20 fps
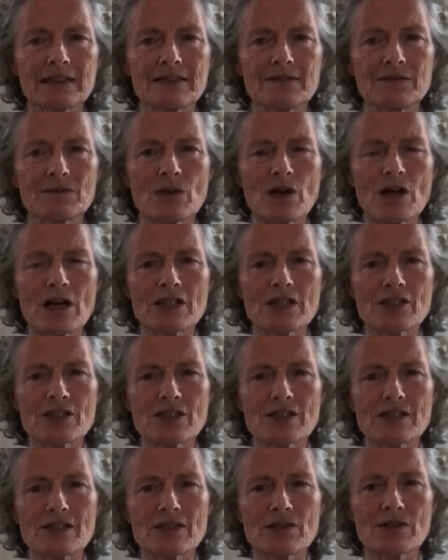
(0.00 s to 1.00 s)
Watch,
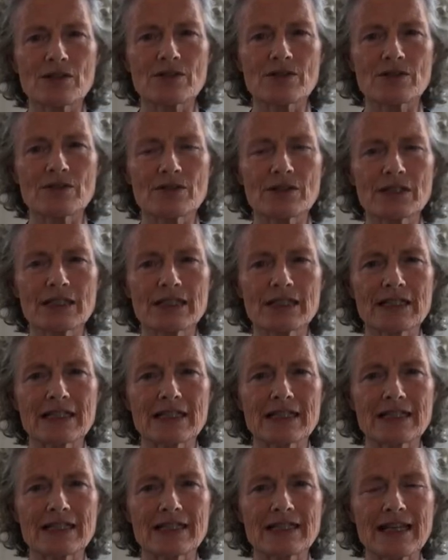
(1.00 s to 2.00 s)
so
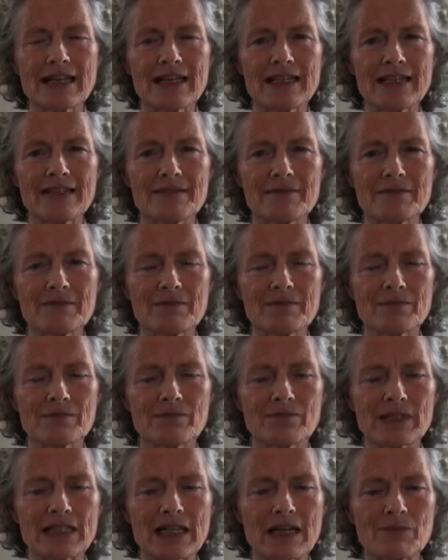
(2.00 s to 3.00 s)
let it
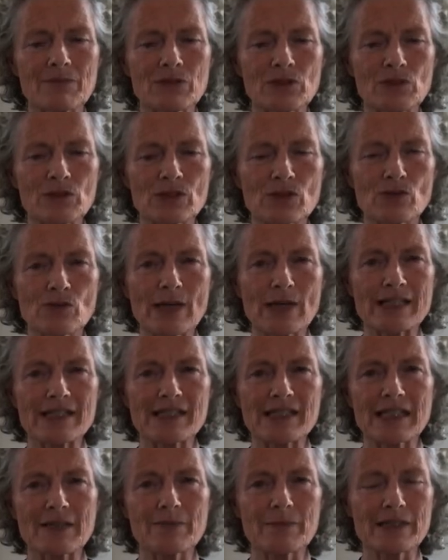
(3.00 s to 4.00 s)
come to its
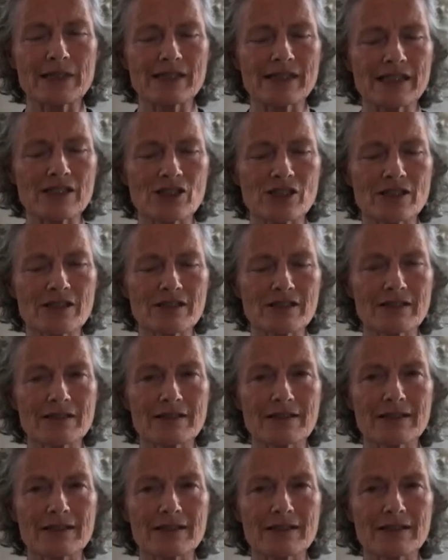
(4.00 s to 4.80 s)
resting position.